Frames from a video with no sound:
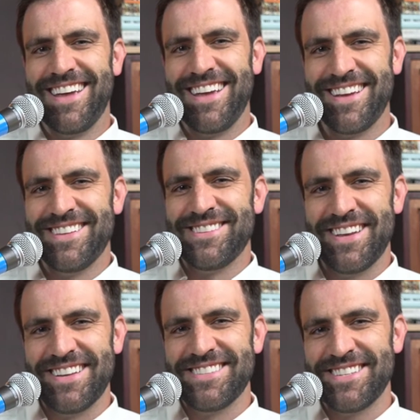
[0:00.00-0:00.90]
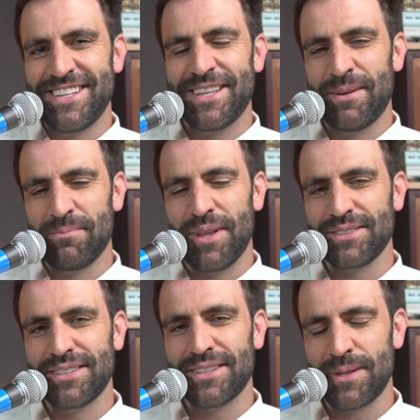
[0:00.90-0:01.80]
in seeing them
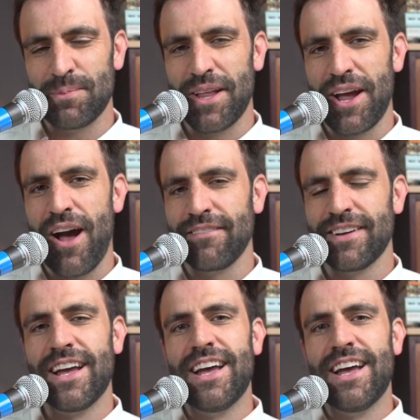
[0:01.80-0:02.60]
plugged into the playoff.